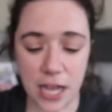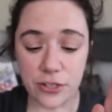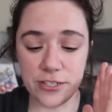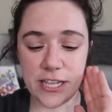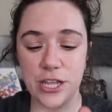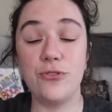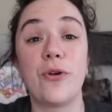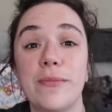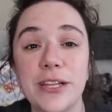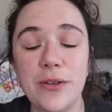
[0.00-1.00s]
colors that you
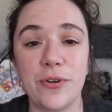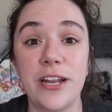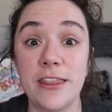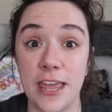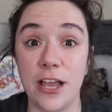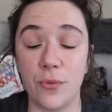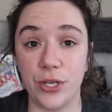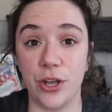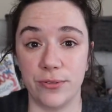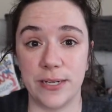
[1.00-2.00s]
normally wouldn't think
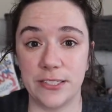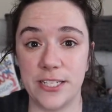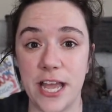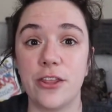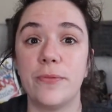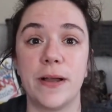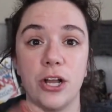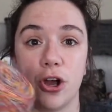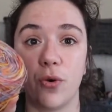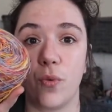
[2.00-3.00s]
would go well together
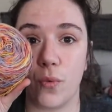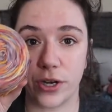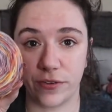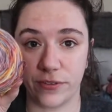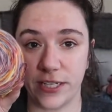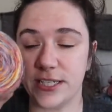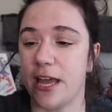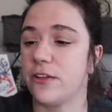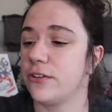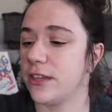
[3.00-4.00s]
but go wonderfully
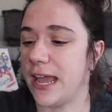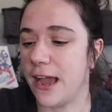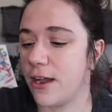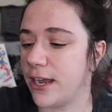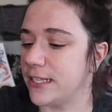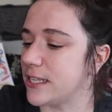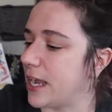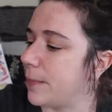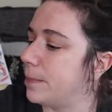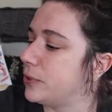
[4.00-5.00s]
together. They are, it's
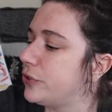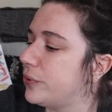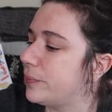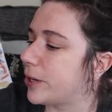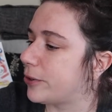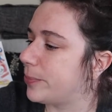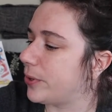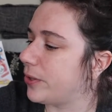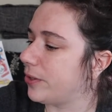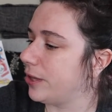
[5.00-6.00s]
like a blue
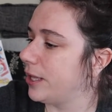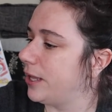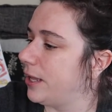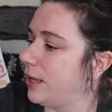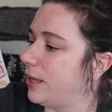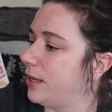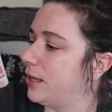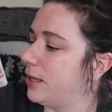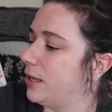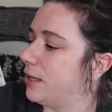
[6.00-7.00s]
purple,
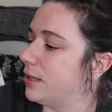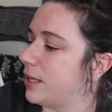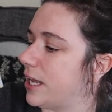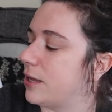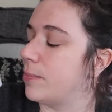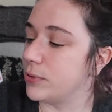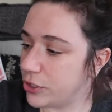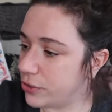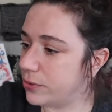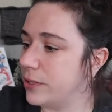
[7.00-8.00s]
like a
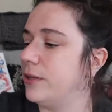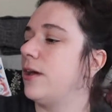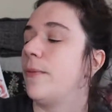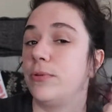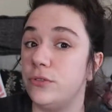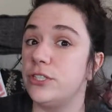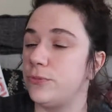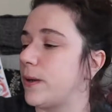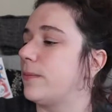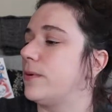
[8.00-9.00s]
blue, a
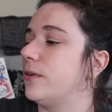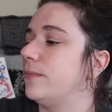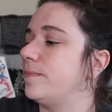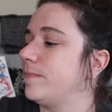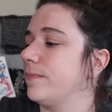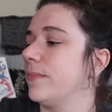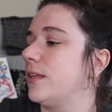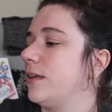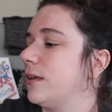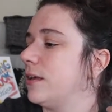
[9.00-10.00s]
bluish purple,
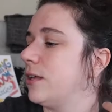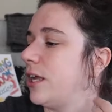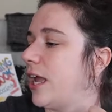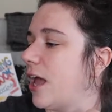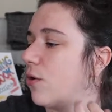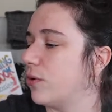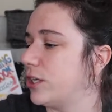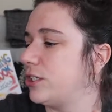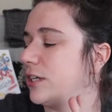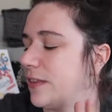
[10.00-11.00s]

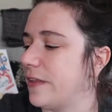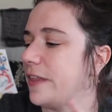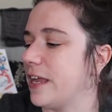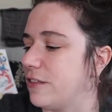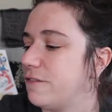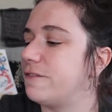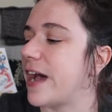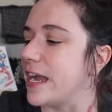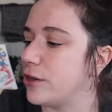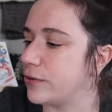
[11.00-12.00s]
orange, and then like the
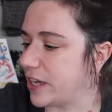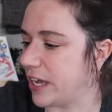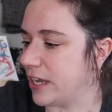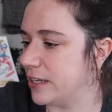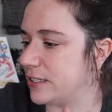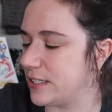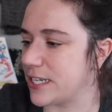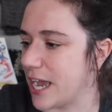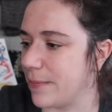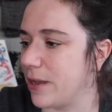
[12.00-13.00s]
fiery
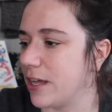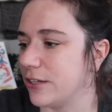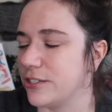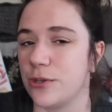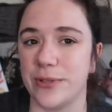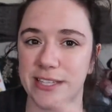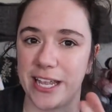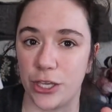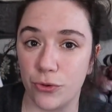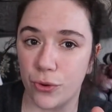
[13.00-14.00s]
type colors. So it's
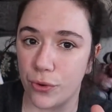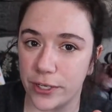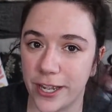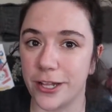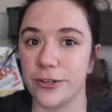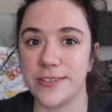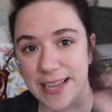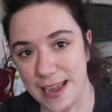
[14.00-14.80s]
like unicorn colors